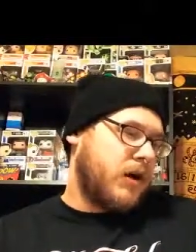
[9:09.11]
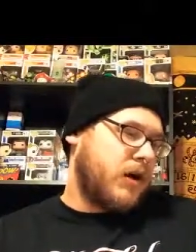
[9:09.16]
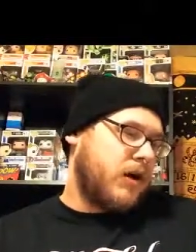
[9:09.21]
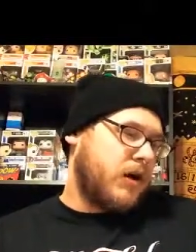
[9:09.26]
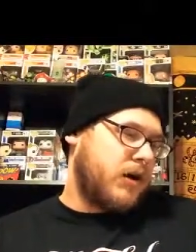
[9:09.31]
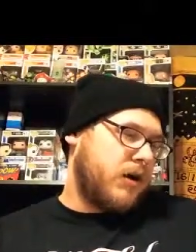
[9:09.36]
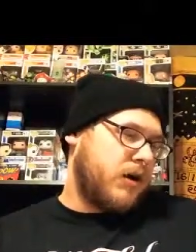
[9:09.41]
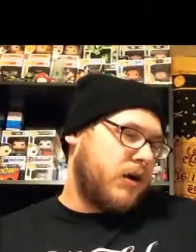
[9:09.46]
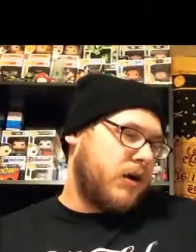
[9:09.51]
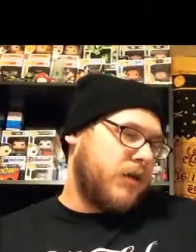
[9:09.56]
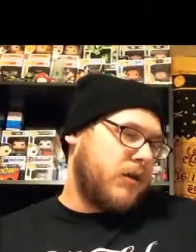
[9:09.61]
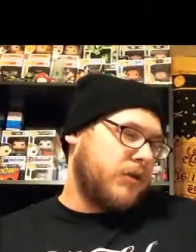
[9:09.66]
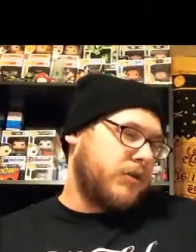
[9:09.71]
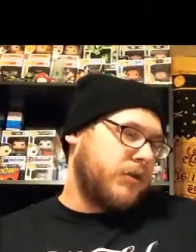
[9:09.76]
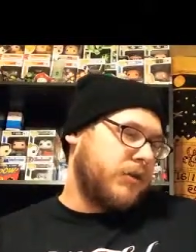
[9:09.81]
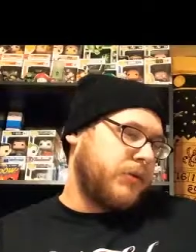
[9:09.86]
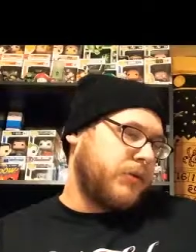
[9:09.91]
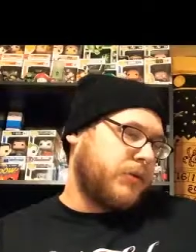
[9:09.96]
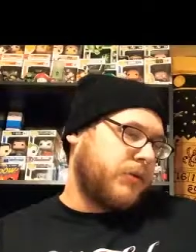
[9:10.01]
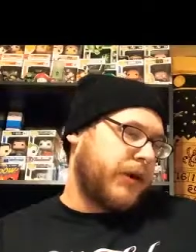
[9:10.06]
uh,
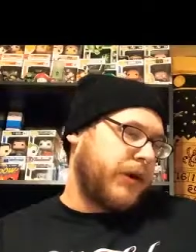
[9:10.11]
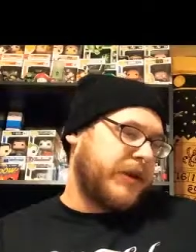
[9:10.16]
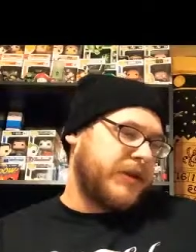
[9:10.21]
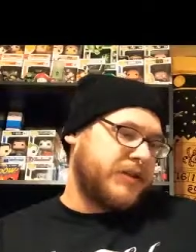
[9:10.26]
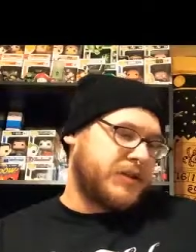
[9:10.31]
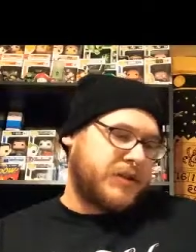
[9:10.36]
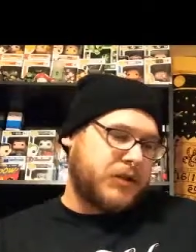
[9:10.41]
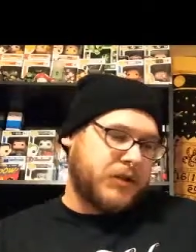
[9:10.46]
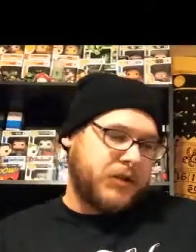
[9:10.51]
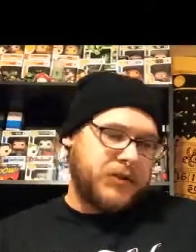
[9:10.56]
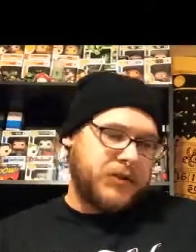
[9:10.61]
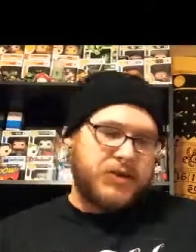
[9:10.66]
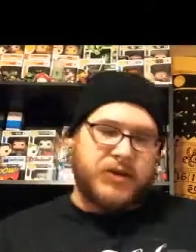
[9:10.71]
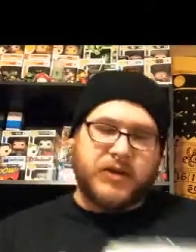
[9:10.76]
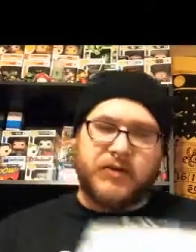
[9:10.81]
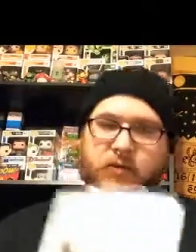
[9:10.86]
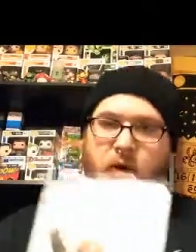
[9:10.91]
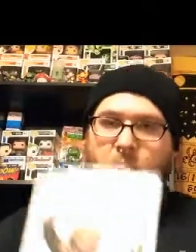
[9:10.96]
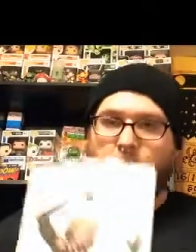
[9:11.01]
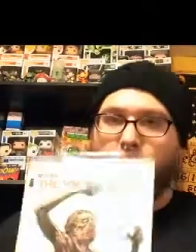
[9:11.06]
Loot Crate
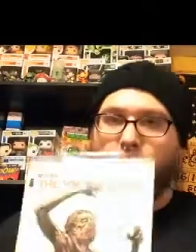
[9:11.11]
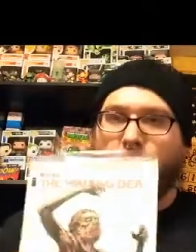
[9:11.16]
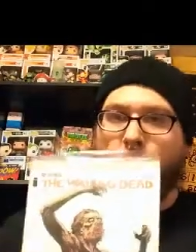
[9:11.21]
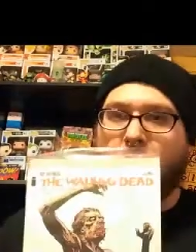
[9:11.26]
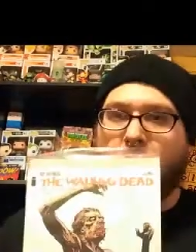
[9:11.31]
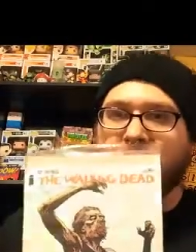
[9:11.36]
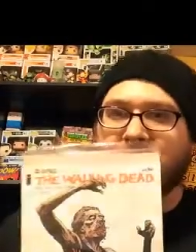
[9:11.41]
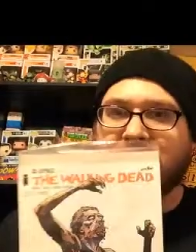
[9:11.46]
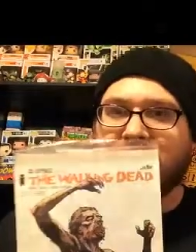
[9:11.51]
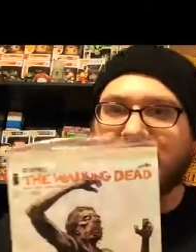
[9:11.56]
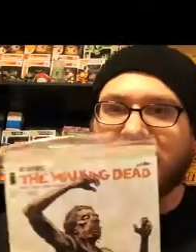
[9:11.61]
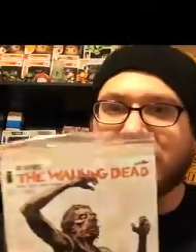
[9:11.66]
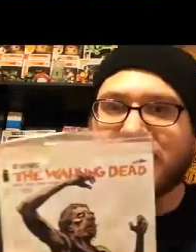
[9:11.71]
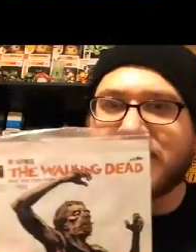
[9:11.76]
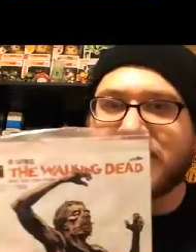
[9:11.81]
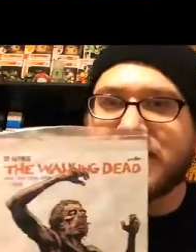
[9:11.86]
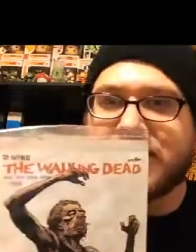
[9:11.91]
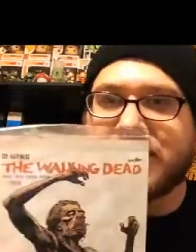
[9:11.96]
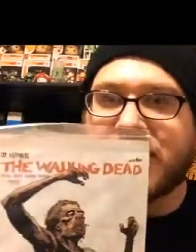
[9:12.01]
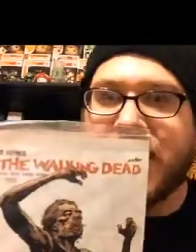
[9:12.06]
exclusive,
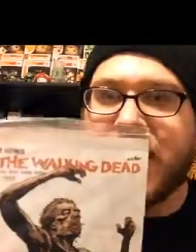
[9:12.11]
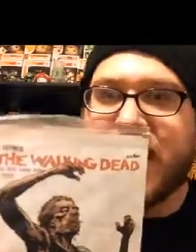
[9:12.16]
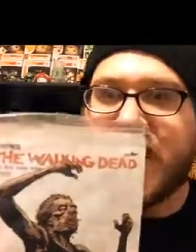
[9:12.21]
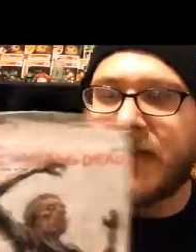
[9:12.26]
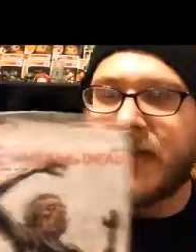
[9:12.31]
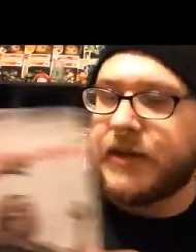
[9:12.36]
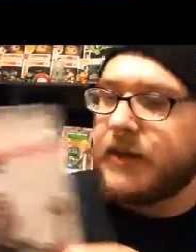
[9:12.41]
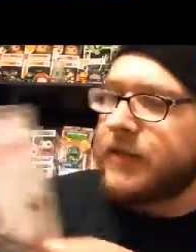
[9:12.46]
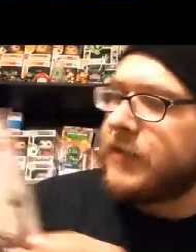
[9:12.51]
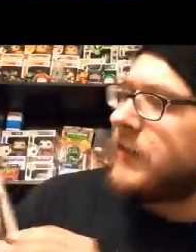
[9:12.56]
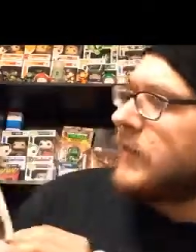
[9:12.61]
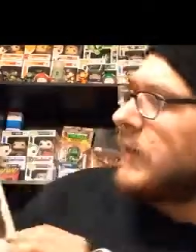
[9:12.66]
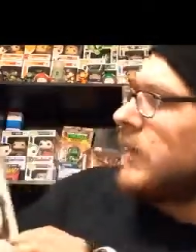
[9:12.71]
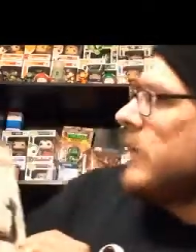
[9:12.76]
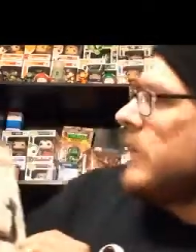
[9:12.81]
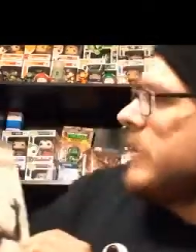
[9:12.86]
Walking Dead.